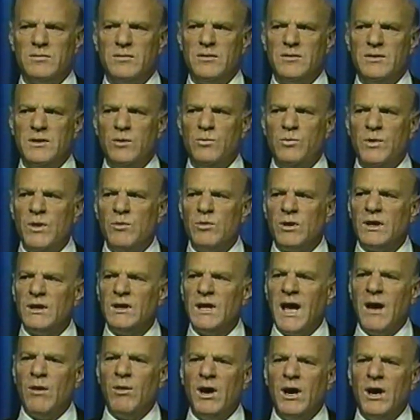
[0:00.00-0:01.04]
that we would
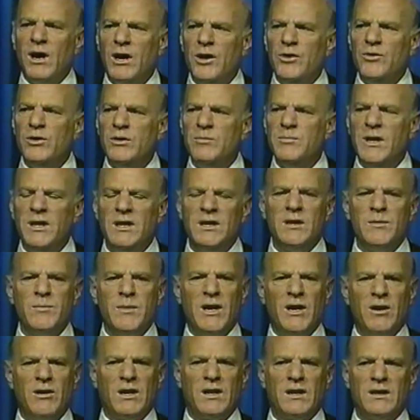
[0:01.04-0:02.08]
allow 100 million
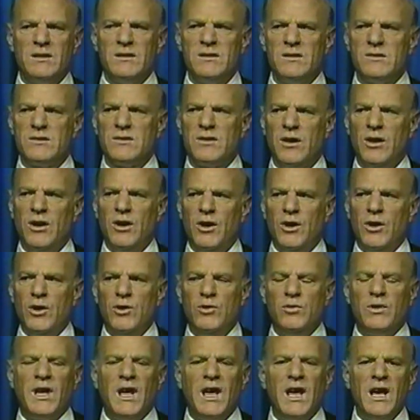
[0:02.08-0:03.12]
Americans
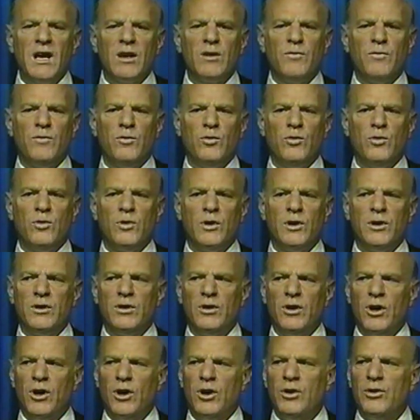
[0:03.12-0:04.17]
who can't afford
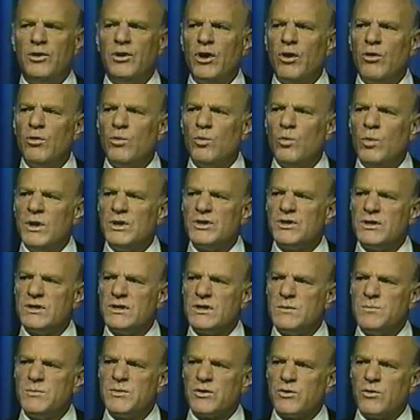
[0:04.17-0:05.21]
or don't wish to
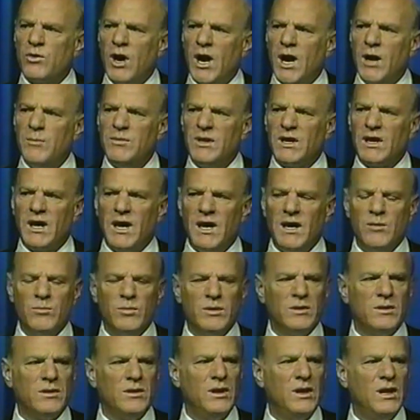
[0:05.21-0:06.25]
subscribe to
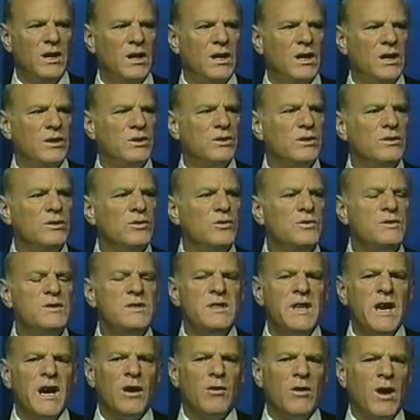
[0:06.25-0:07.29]
cable to lose
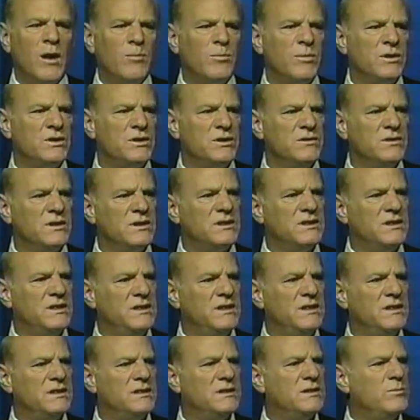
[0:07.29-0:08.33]
their
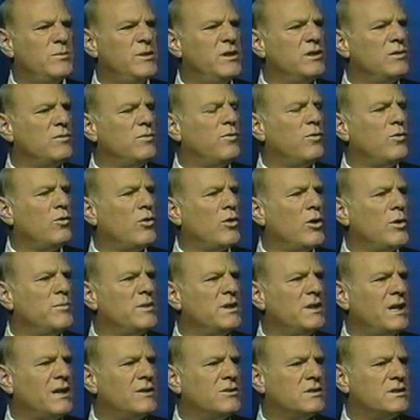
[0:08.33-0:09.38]
opportunity to be informed
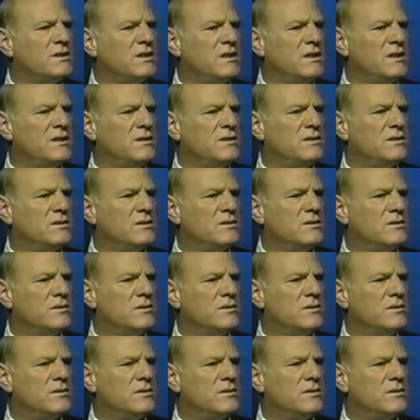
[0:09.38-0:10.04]
and entertained.